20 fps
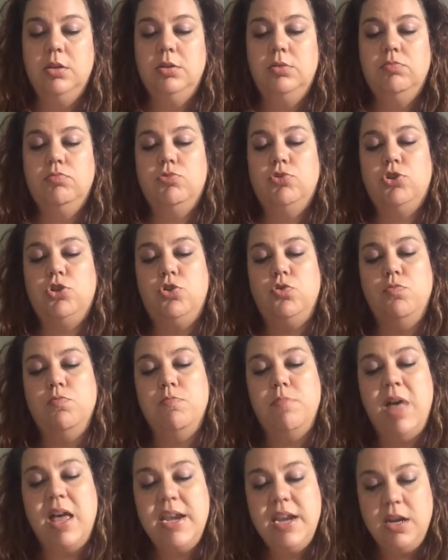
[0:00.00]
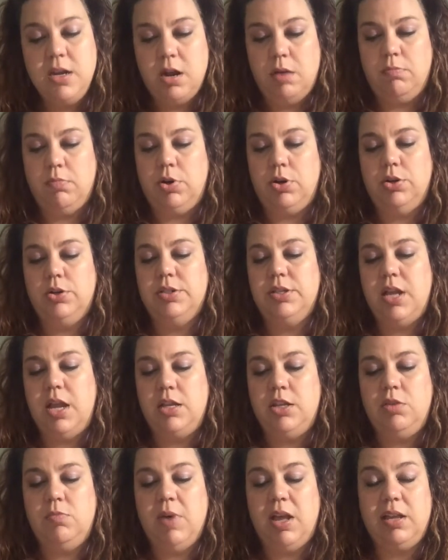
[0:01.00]
Too many numbers
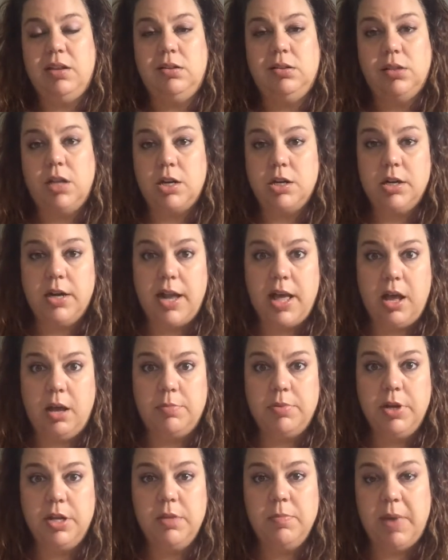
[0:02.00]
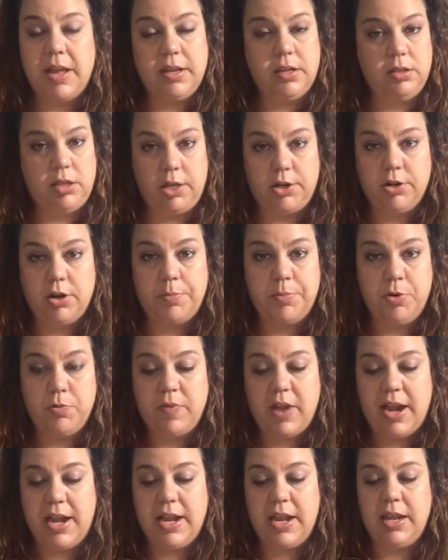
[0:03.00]
and you might clutter it up, might clutter up your
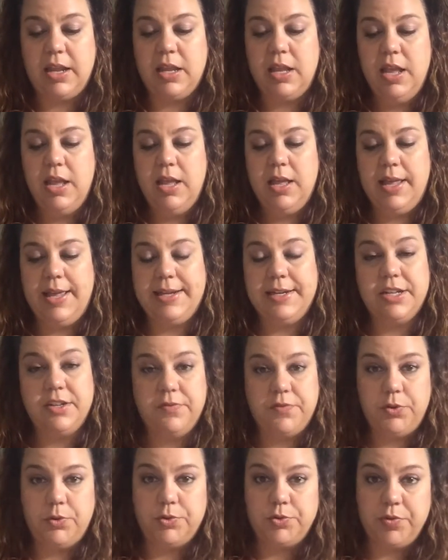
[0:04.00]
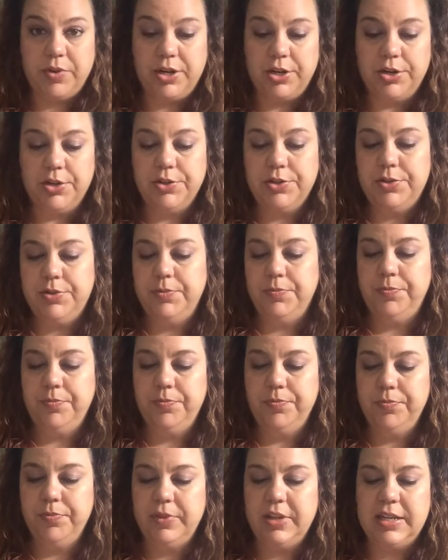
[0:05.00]
writing and confuse readers.
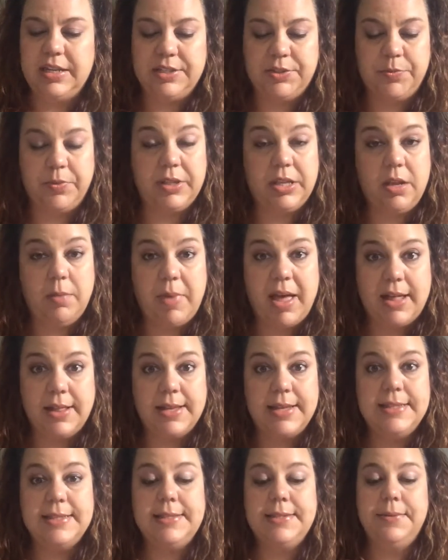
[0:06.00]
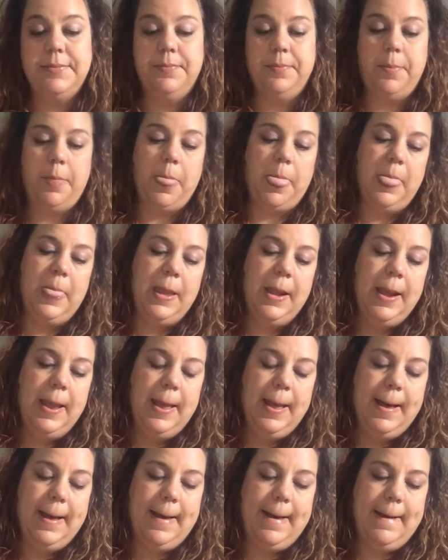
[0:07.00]
It's really a balance.
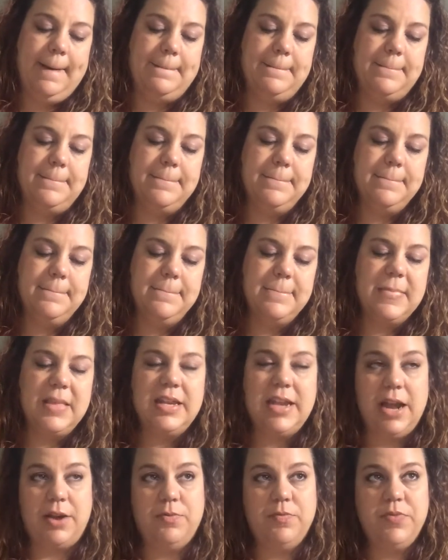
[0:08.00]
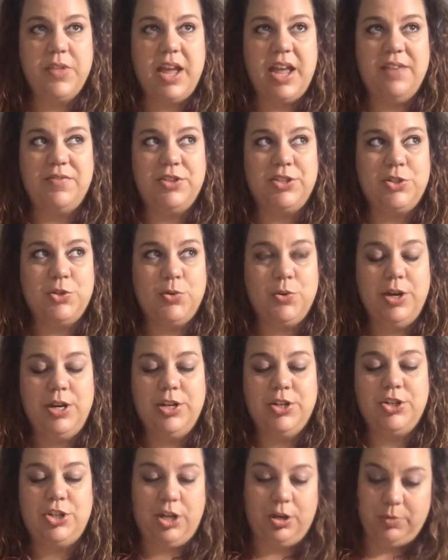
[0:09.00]
Now, I have a story to
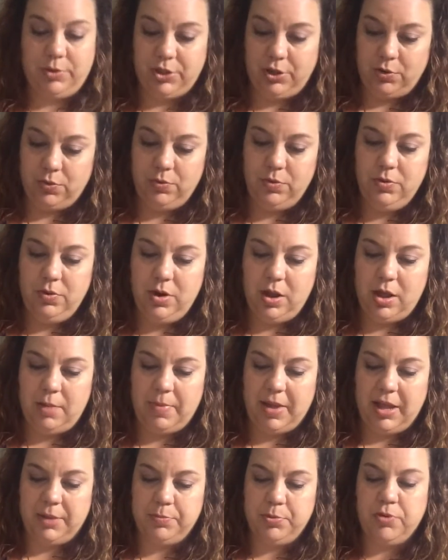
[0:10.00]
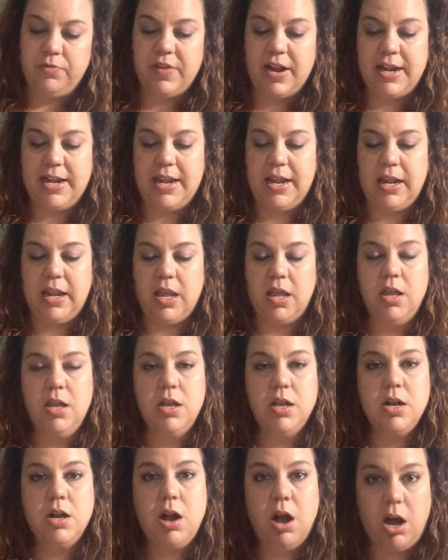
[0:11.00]
share with you about providing
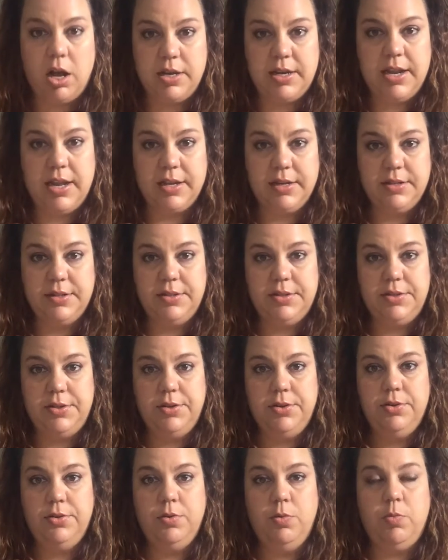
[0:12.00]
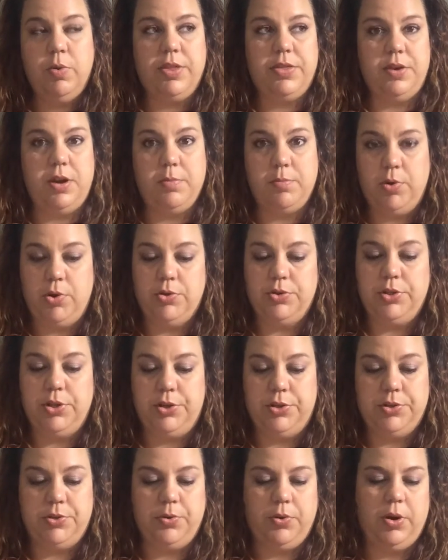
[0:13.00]
context with numbers in a
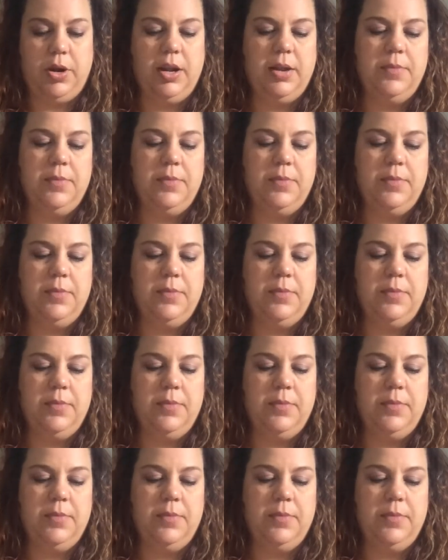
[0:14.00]
story.